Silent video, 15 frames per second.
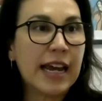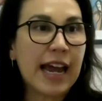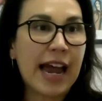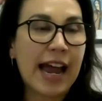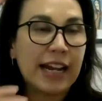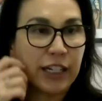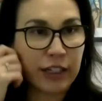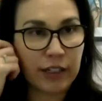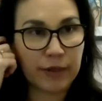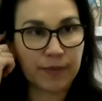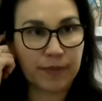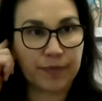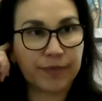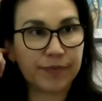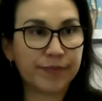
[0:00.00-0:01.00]
And
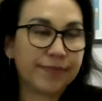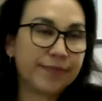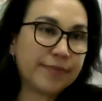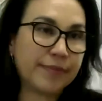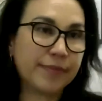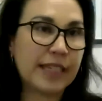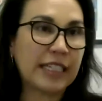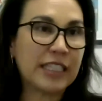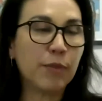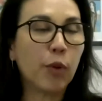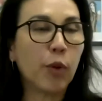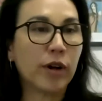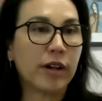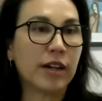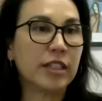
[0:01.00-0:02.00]
that's
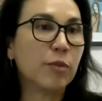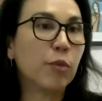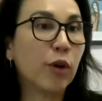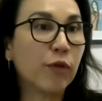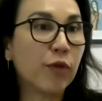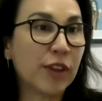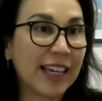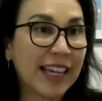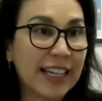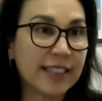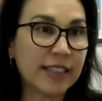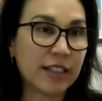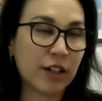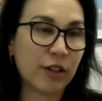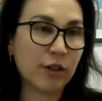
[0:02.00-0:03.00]
important. It's important for the kids
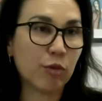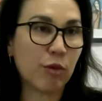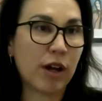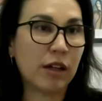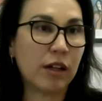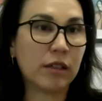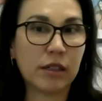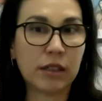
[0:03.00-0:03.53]
to know as well.